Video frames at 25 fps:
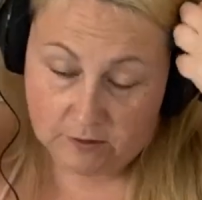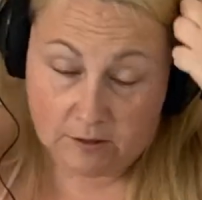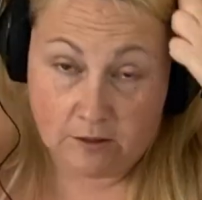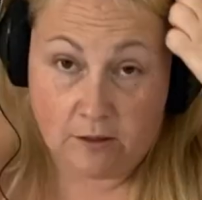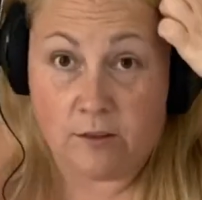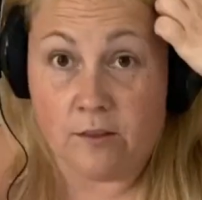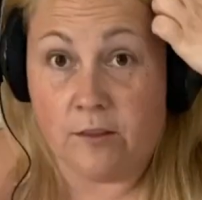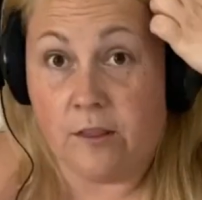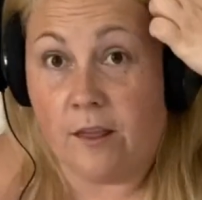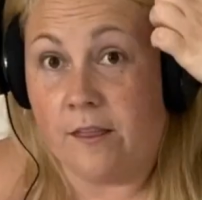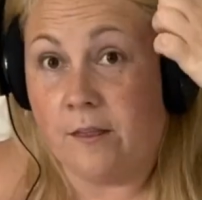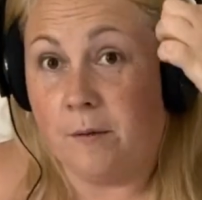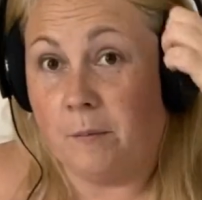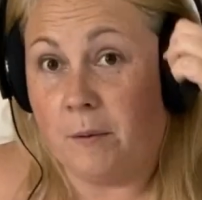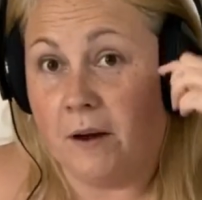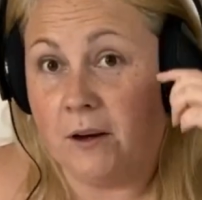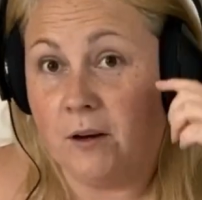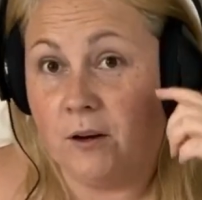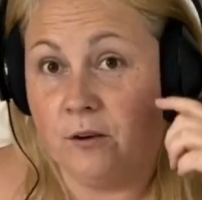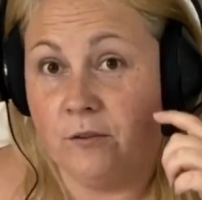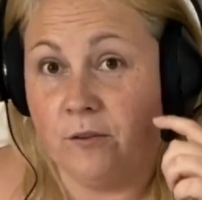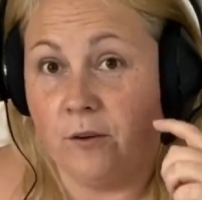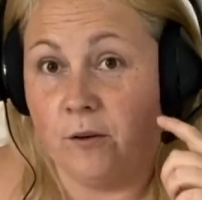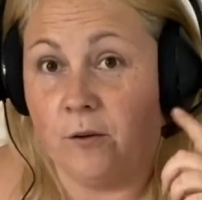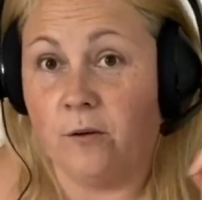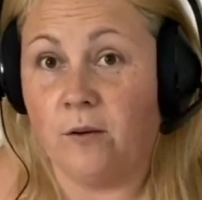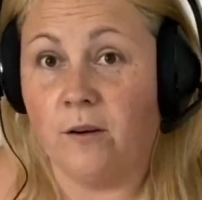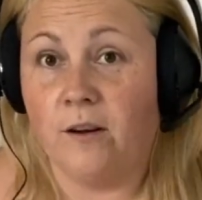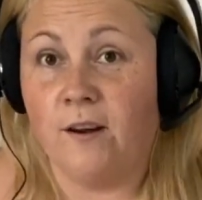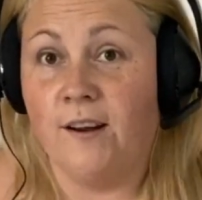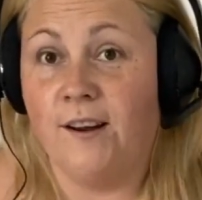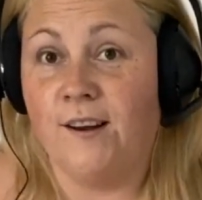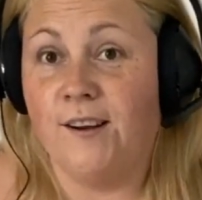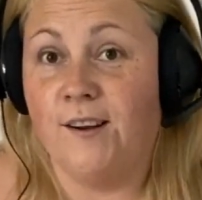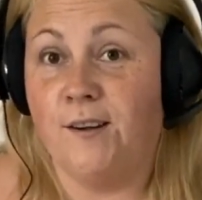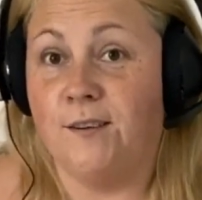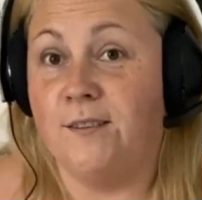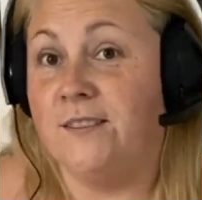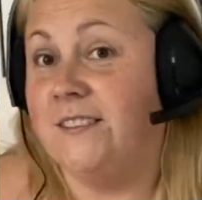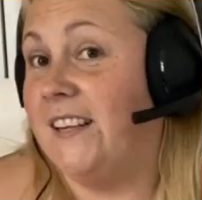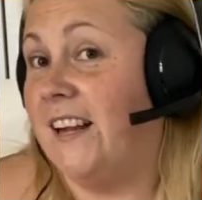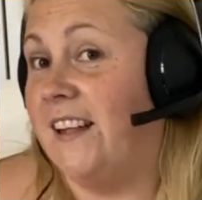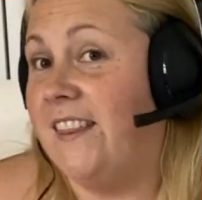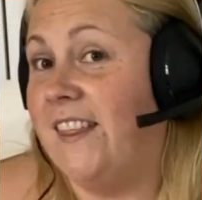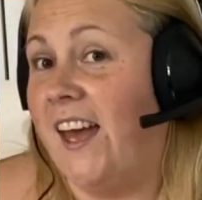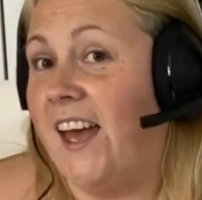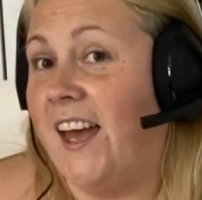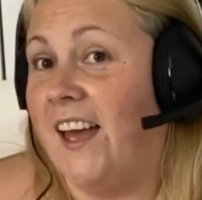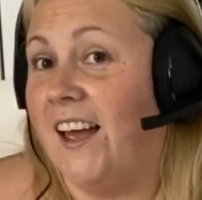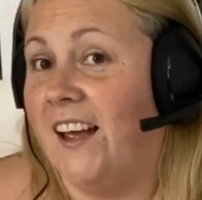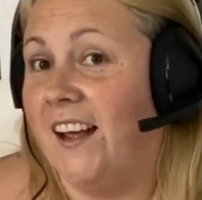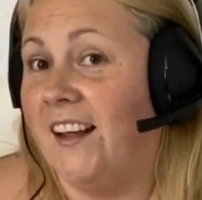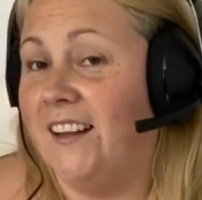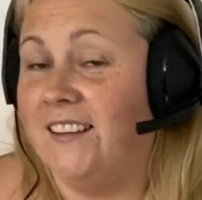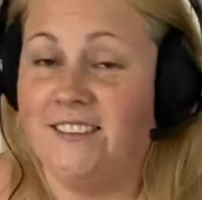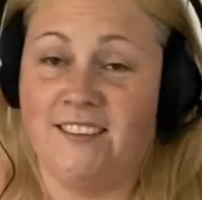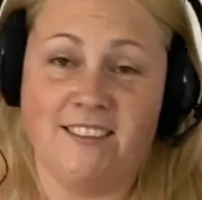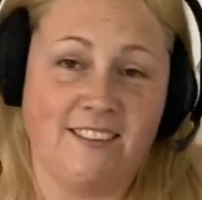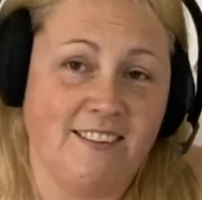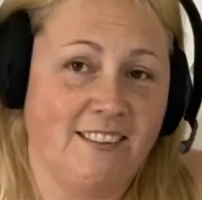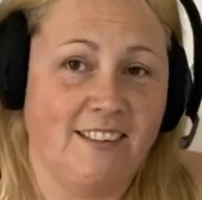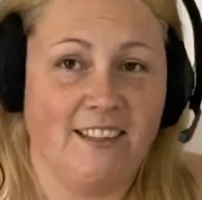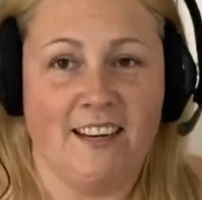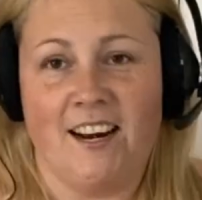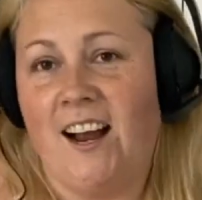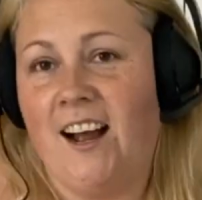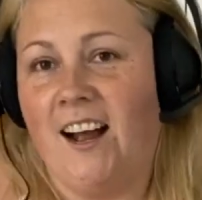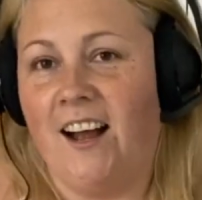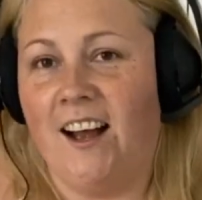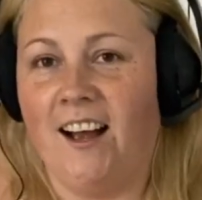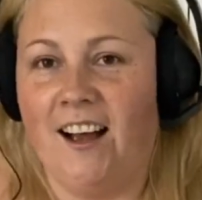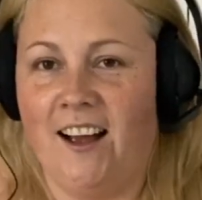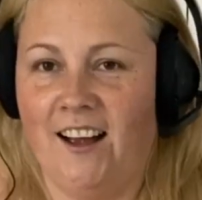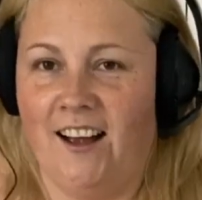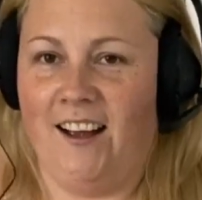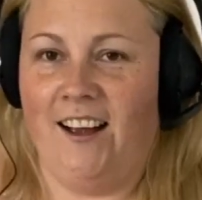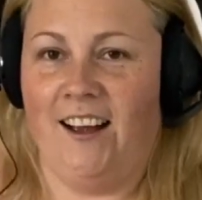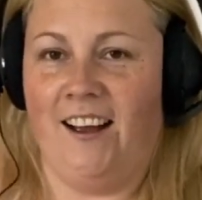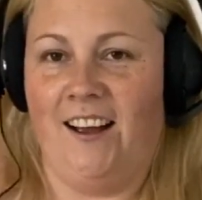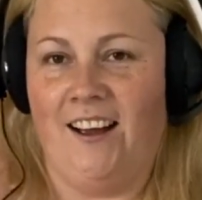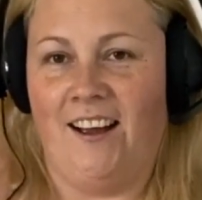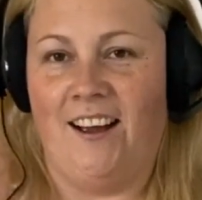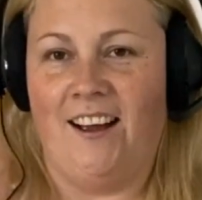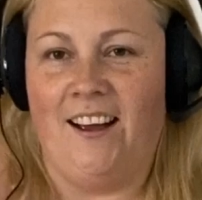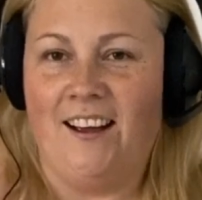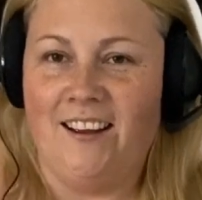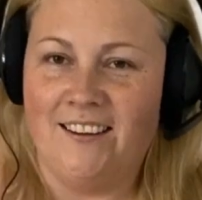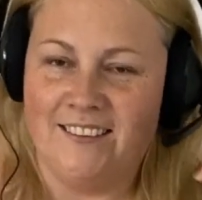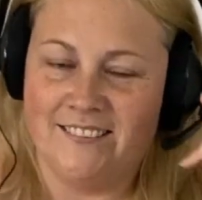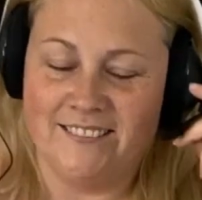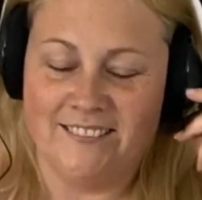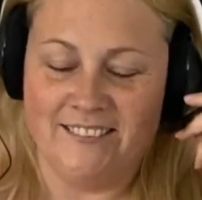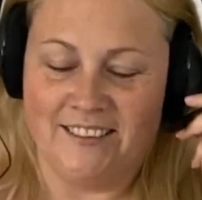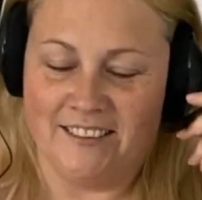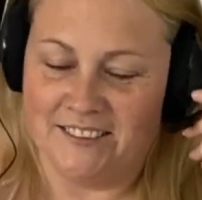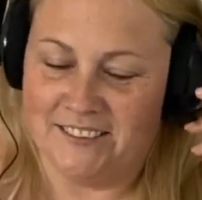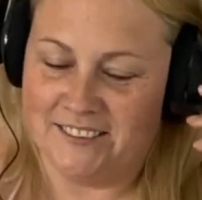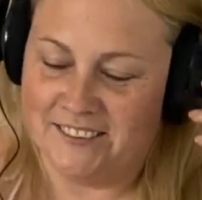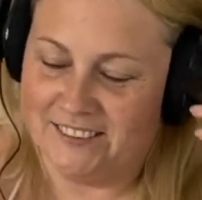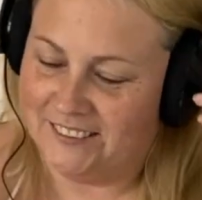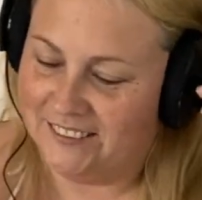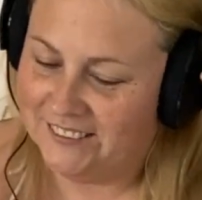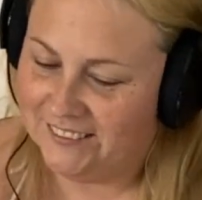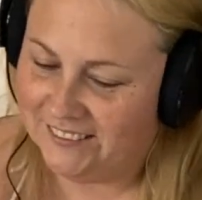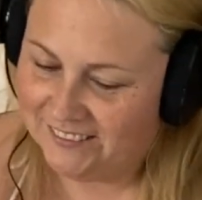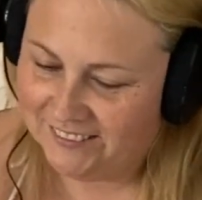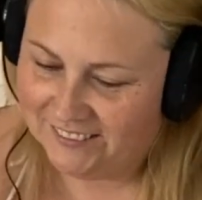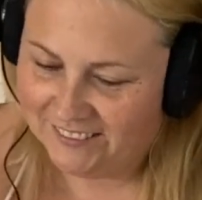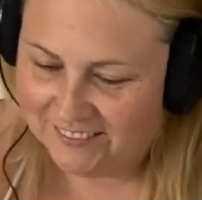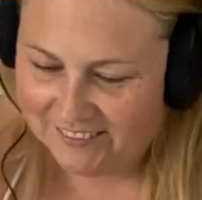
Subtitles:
So then the microphone comes down there. Ta-da! Yes.